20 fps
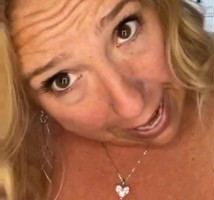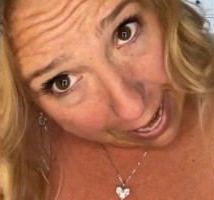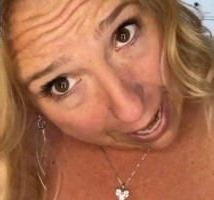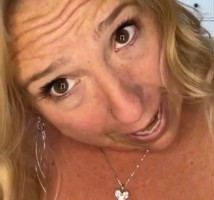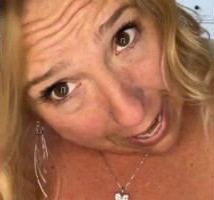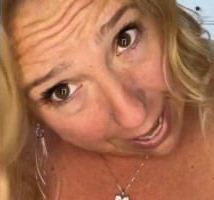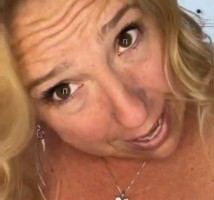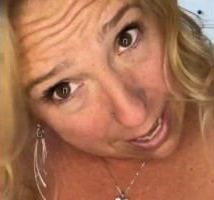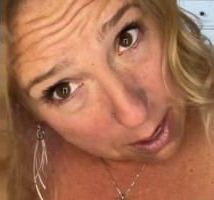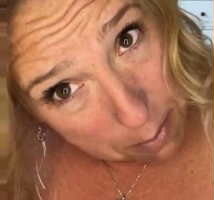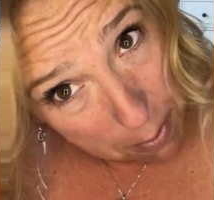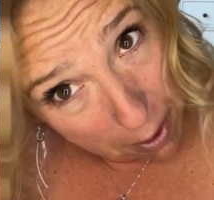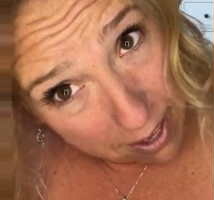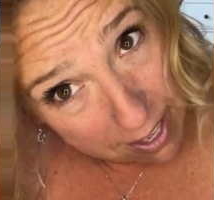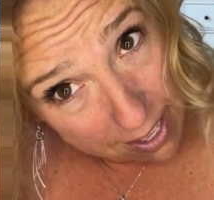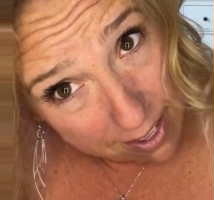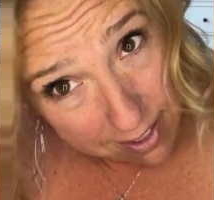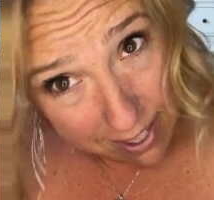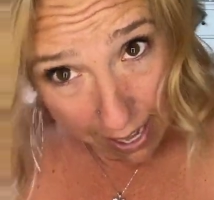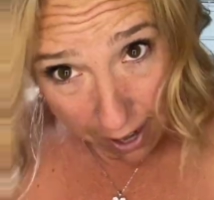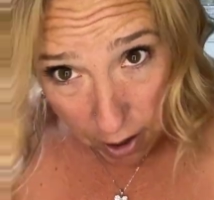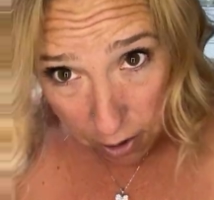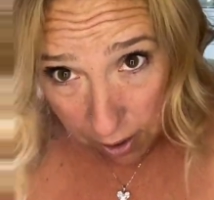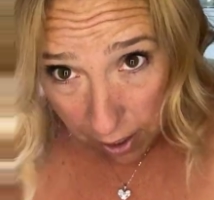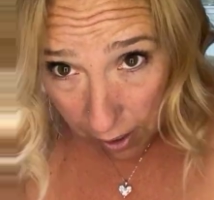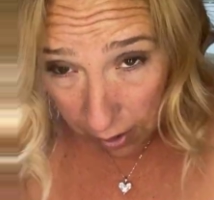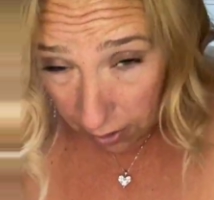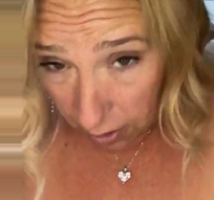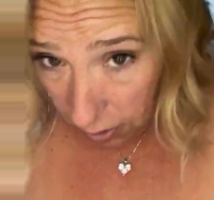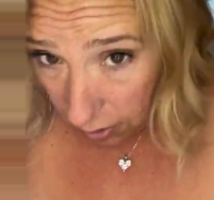anybody's hair
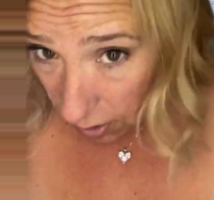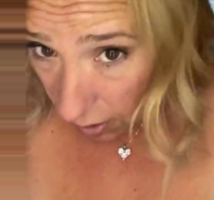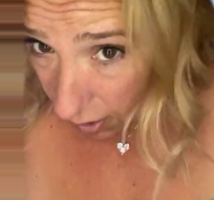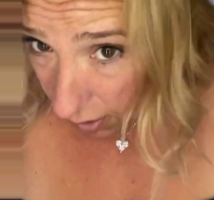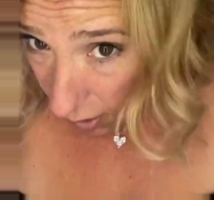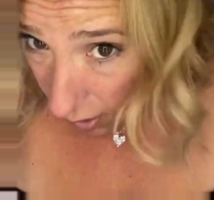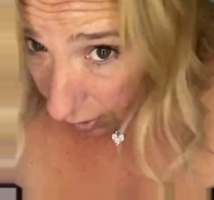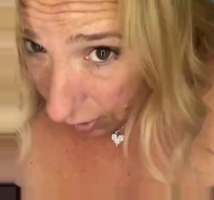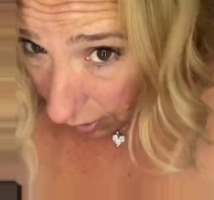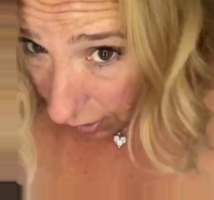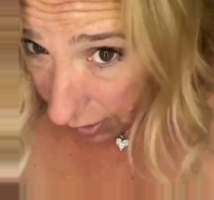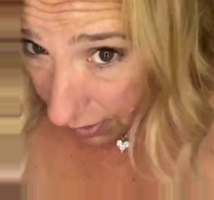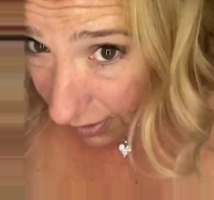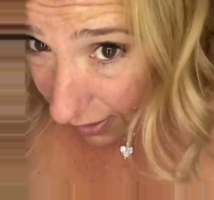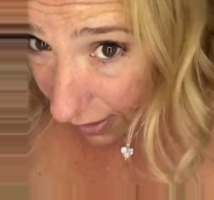color, because